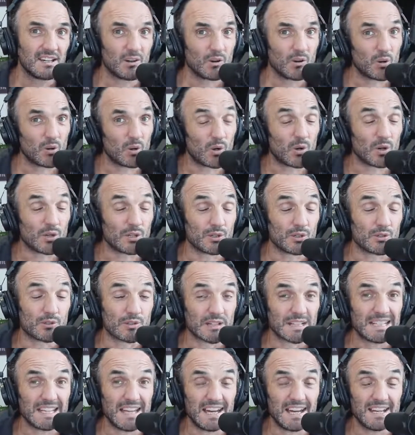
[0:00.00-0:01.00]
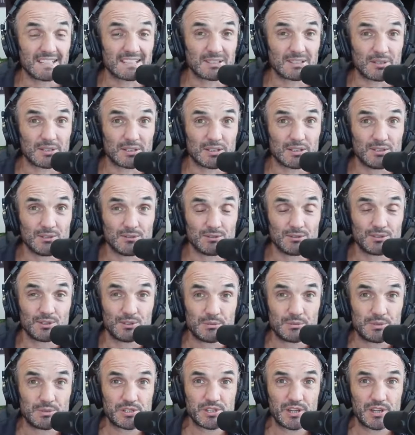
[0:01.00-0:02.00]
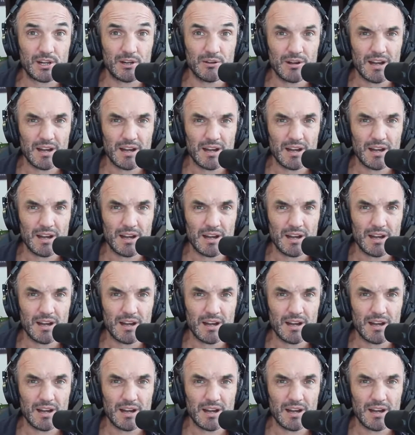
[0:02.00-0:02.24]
or you're a guest on a YouTube show.